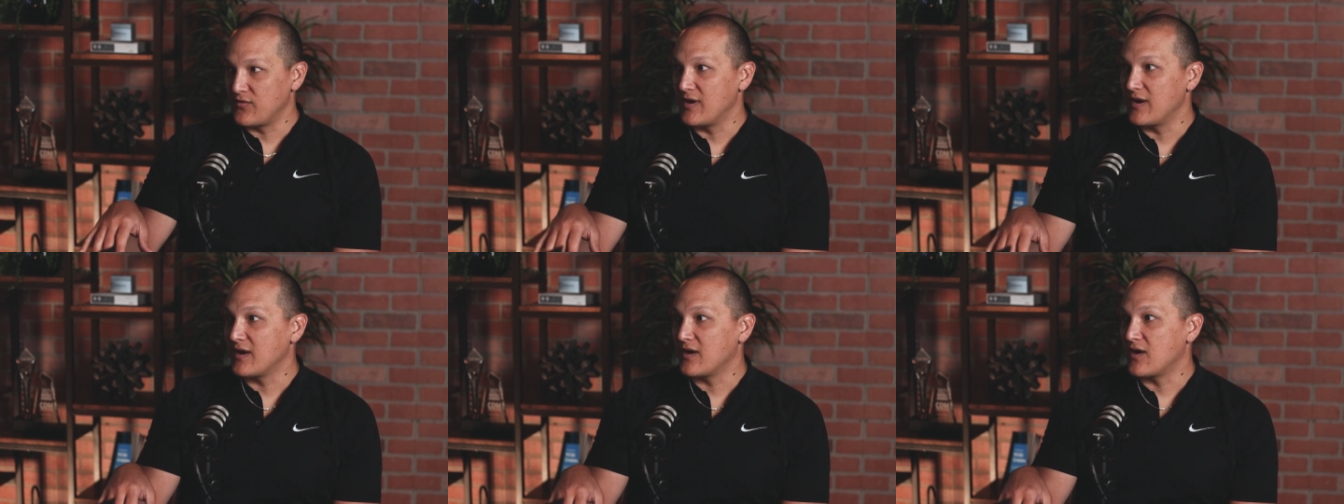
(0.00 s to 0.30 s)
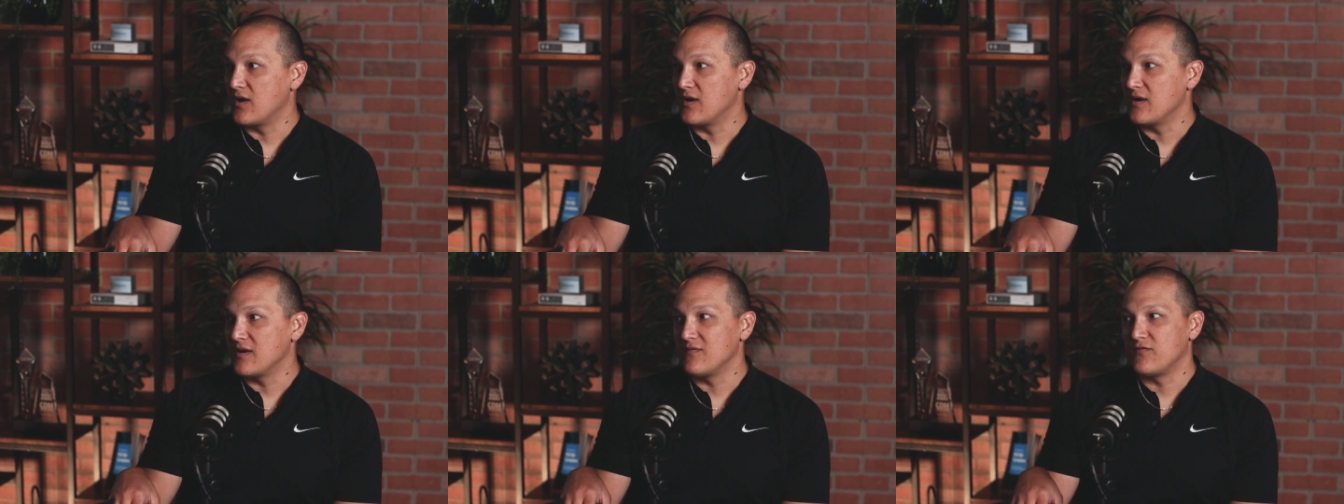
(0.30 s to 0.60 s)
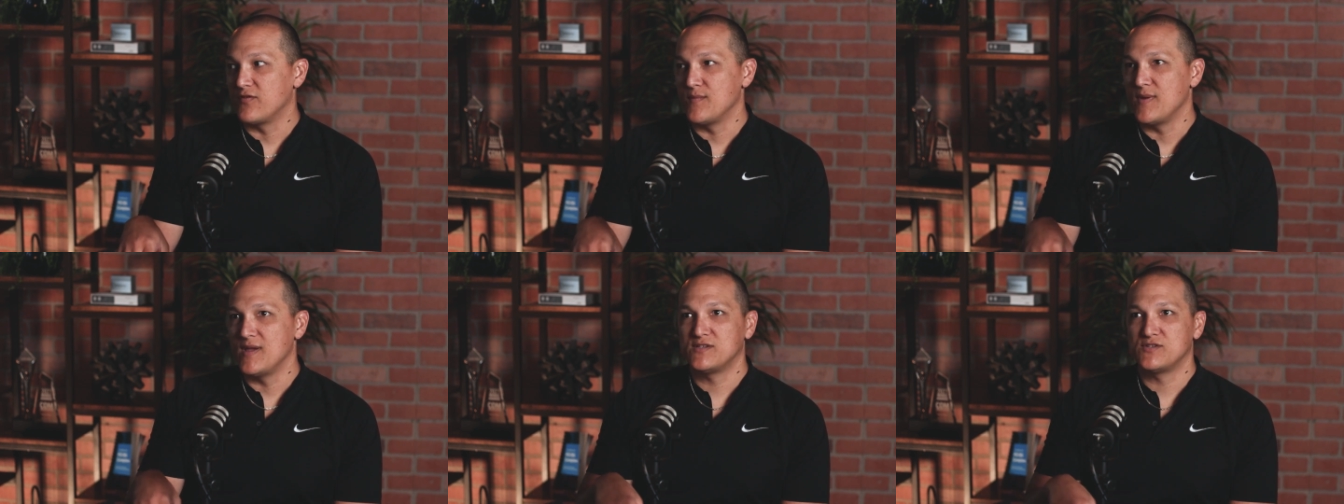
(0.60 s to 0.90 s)
credit card
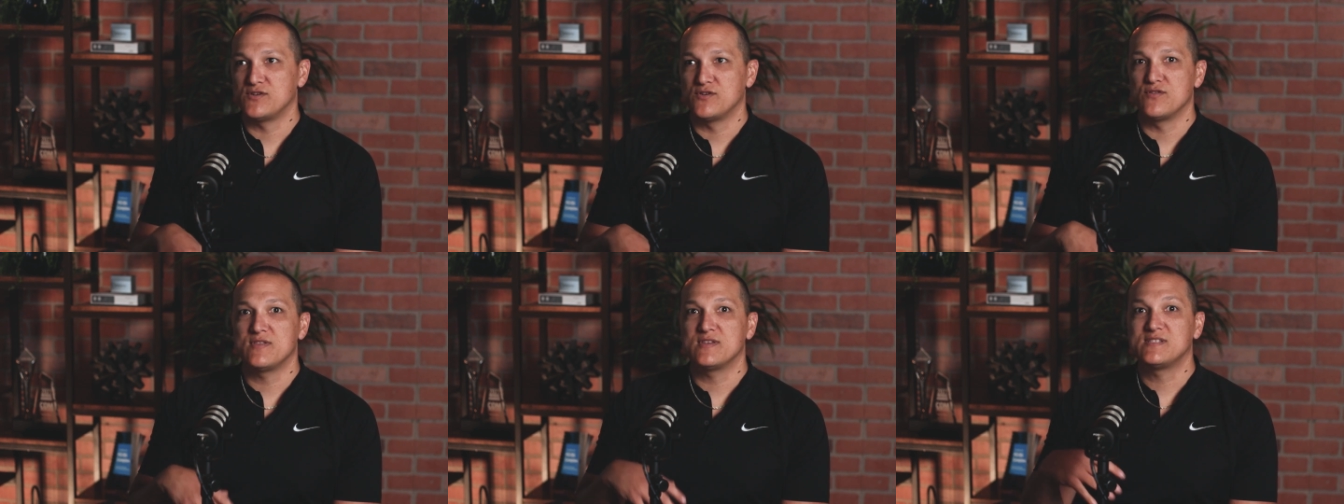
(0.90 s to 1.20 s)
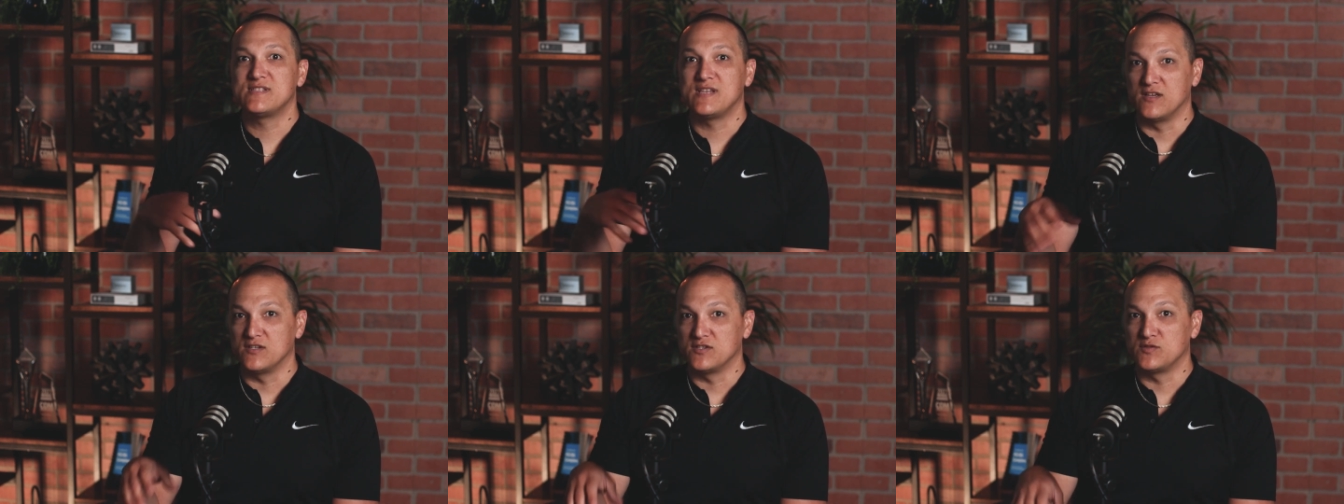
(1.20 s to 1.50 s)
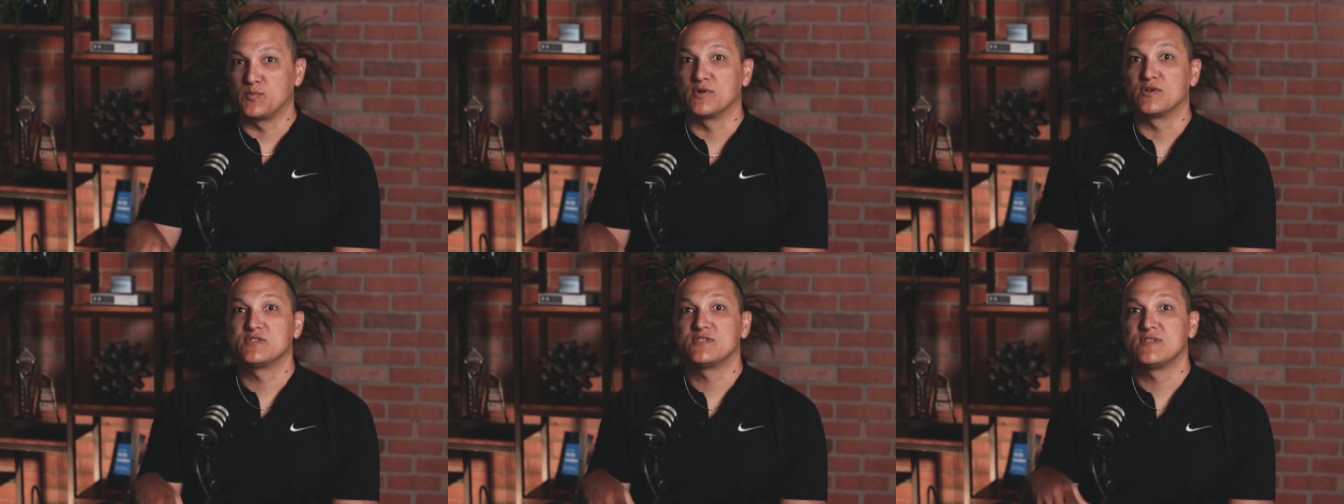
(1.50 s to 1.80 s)
information or the
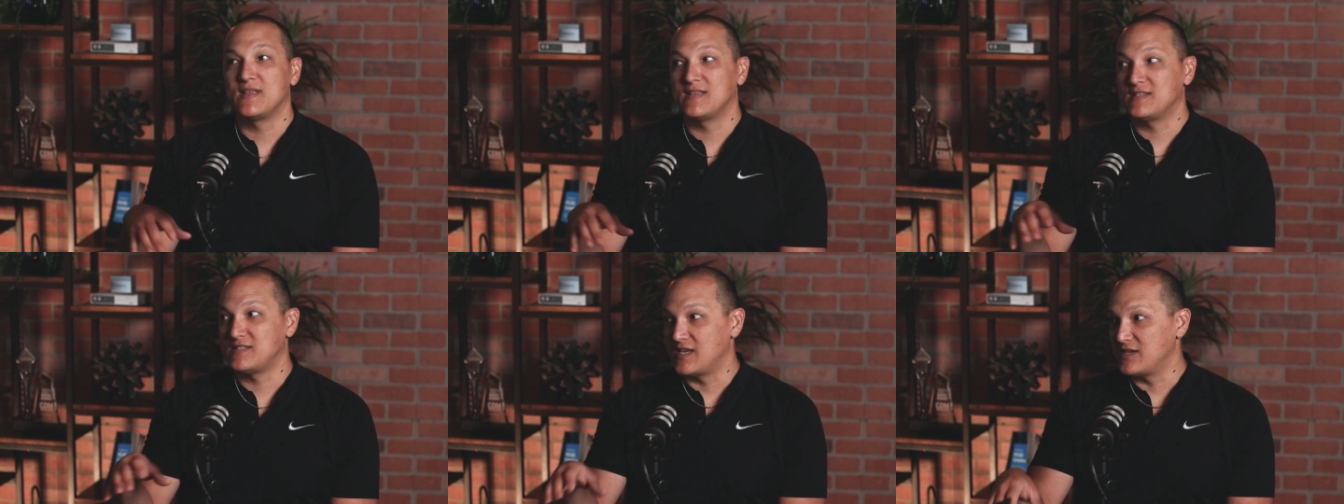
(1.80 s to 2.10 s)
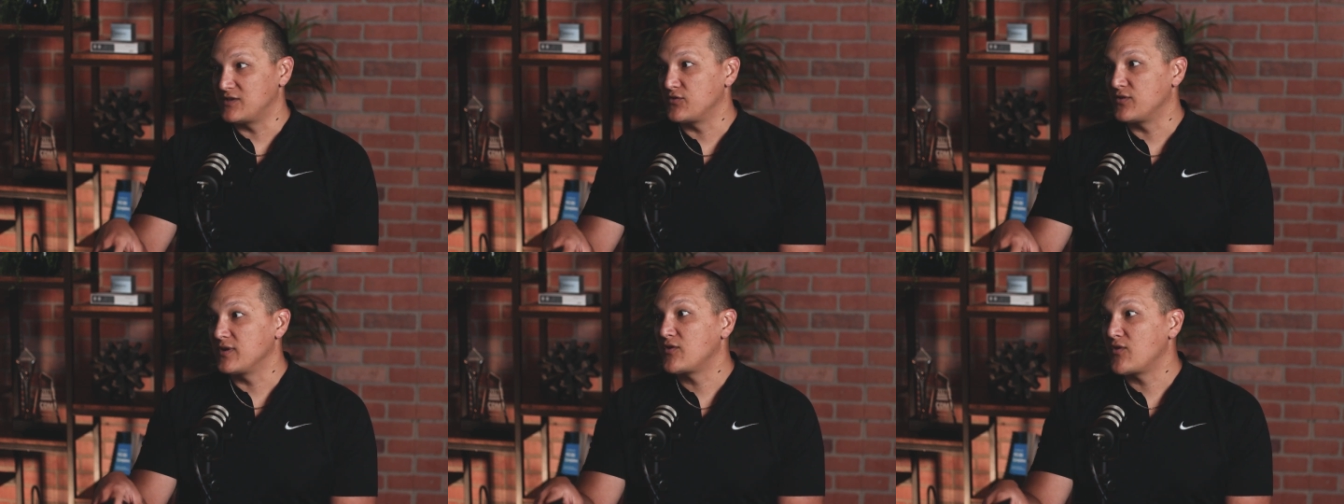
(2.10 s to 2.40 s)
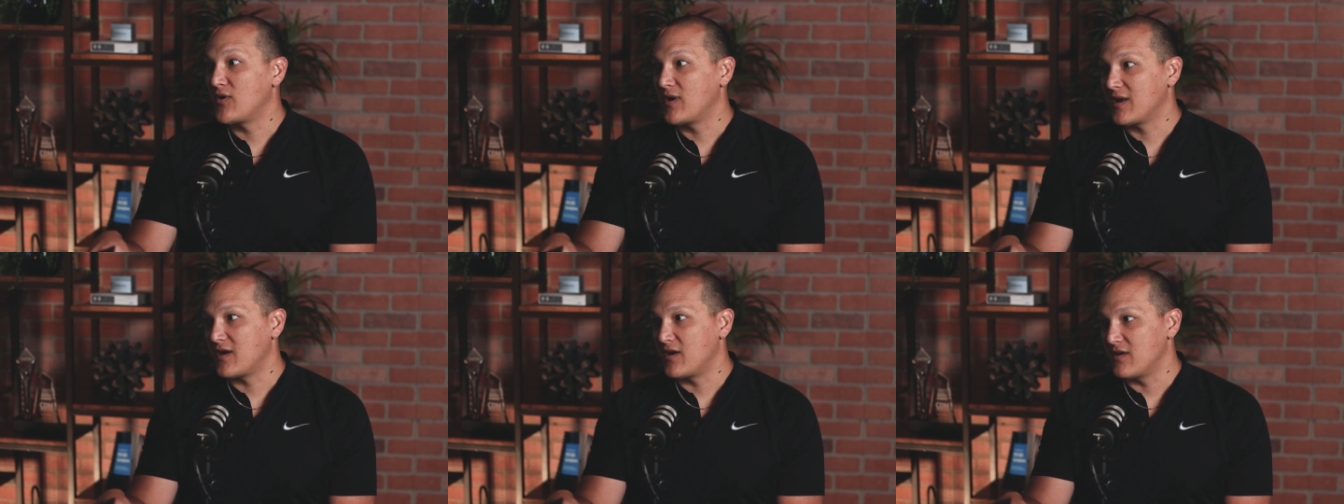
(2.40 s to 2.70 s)
salesperson that's entering
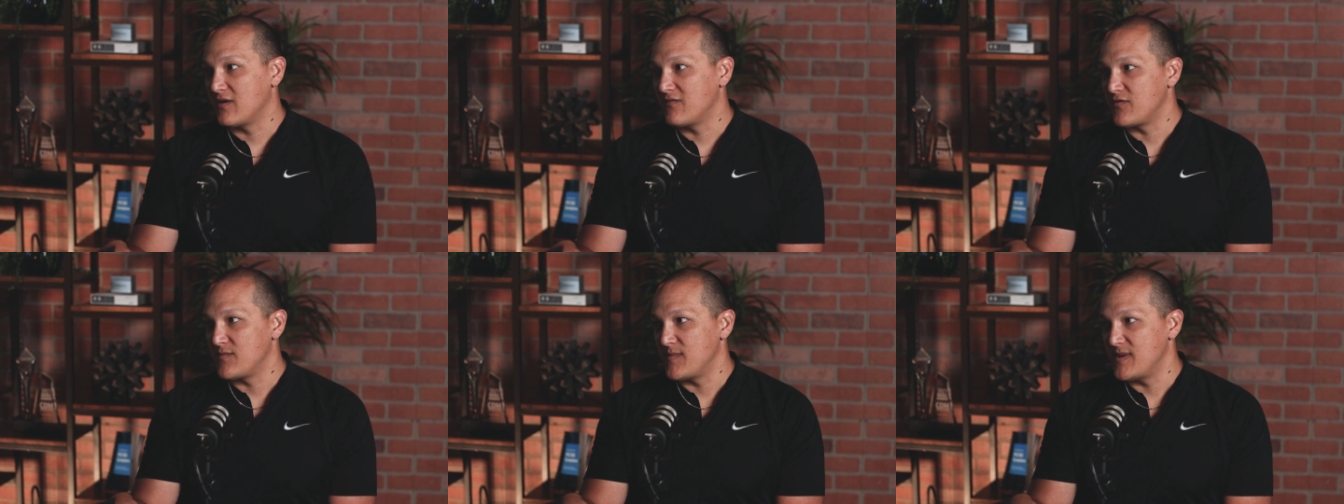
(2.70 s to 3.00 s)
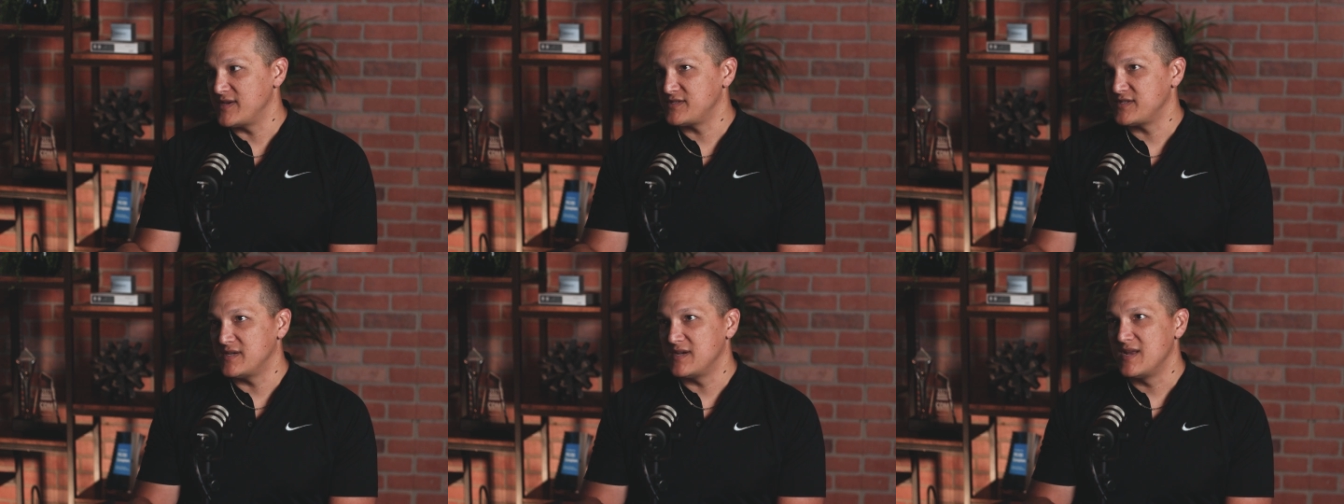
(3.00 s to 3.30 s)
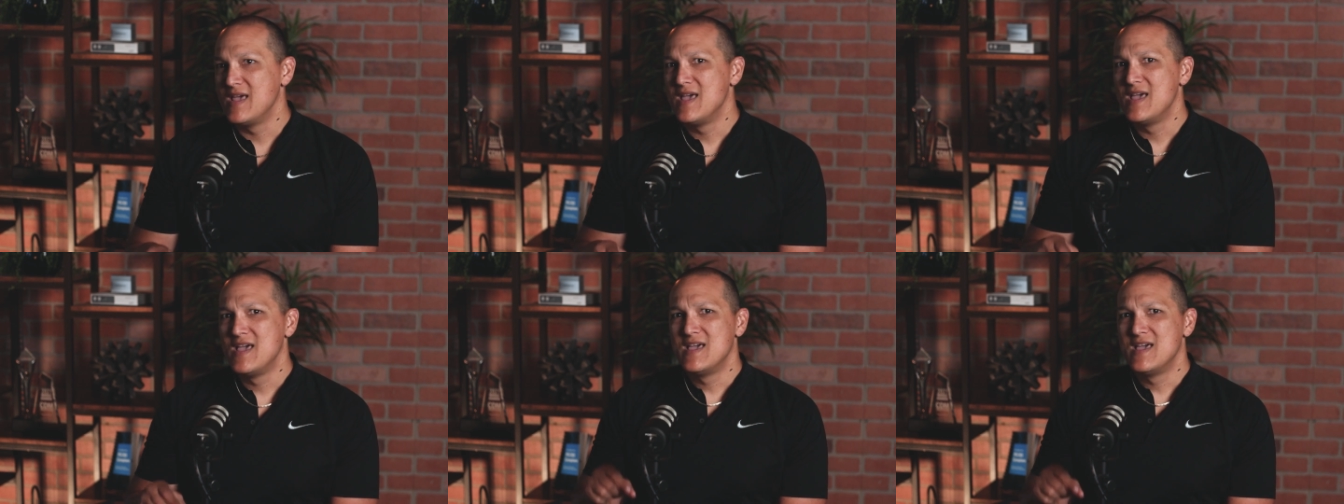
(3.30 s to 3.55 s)
credit card information,